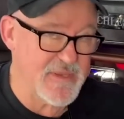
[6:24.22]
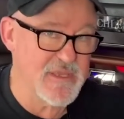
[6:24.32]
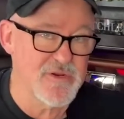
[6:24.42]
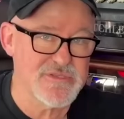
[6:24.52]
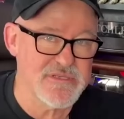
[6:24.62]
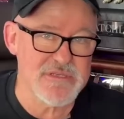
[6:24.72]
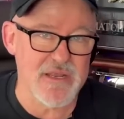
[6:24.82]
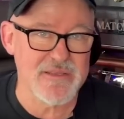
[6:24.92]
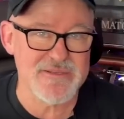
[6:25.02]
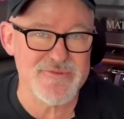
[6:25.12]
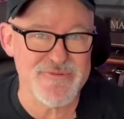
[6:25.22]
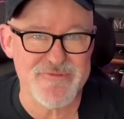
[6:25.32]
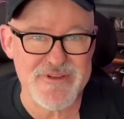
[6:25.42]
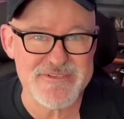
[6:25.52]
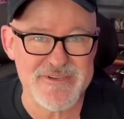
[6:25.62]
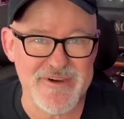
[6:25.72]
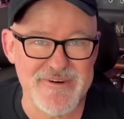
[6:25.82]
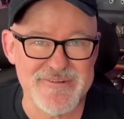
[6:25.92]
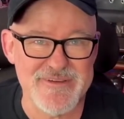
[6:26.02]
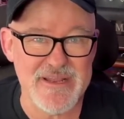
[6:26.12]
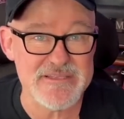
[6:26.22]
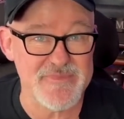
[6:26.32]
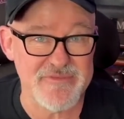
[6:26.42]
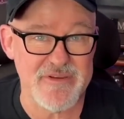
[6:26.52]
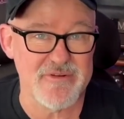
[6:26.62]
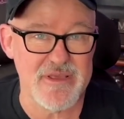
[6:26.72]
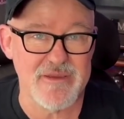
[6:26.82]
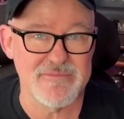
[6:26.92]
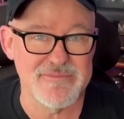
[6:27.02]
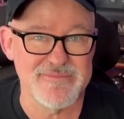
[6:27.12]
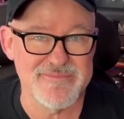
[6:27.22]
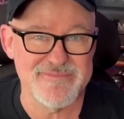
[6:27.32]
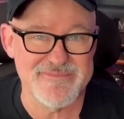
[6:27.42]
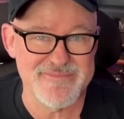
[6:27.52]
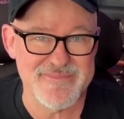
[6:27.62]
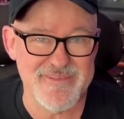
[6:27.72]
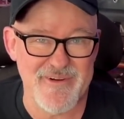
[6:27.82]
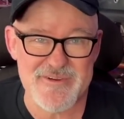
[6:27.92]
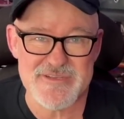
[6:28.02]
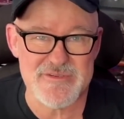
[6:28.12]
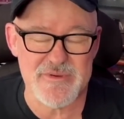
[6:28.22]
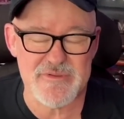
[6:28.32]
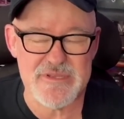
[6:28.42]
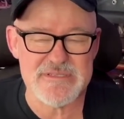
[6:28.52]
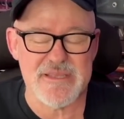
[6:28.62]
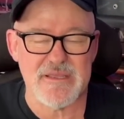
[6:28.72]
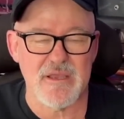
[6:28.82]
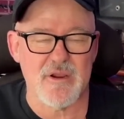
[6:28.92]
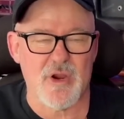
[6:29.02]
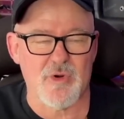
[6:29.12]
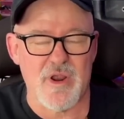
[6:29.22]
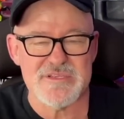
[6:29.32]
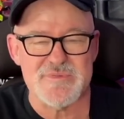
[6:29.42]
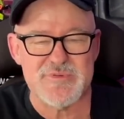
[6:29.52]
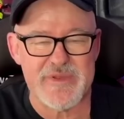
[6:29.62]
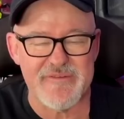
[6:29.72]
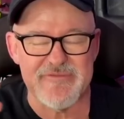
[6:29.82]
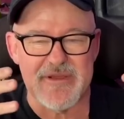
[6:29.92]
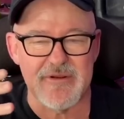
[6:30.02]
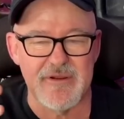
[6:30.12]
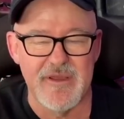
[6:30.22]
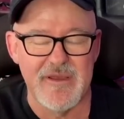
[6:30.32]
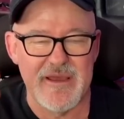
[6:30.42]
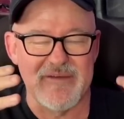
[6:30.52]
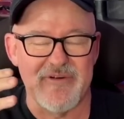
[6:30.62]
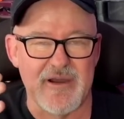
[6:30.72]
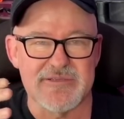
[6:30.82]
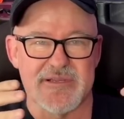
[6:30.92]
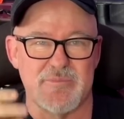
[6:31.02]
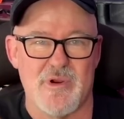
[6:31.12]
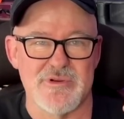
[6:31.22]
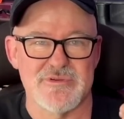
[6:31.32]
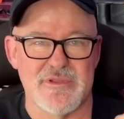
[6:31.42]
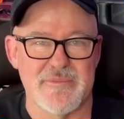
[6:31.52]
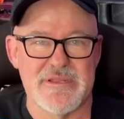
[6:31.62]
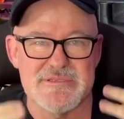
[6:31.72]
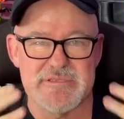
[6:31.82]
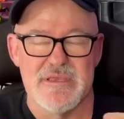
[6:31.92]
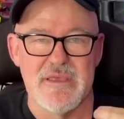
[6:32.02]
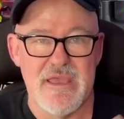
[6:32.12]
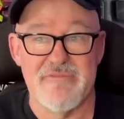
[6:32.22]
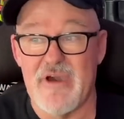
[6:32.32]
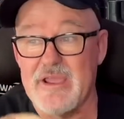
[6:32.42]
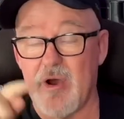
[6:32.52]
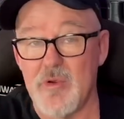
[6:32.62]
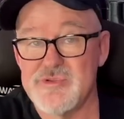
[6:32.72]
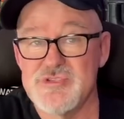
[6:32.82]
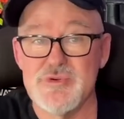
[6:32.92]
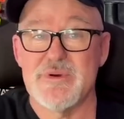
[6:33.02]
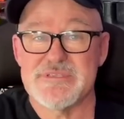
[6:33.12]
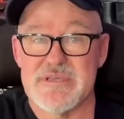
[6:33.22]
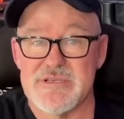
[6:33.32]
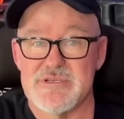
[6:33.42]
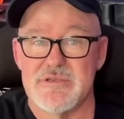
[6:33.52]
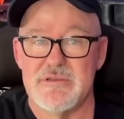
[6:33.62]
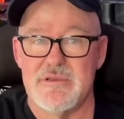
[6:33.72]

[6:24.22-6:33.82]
years designing this with Fred Tacone, and it's my favorite amp. RSA 23. It's like a cross between a Fender and a Vox and a Marshall. I mean, if I go do a session,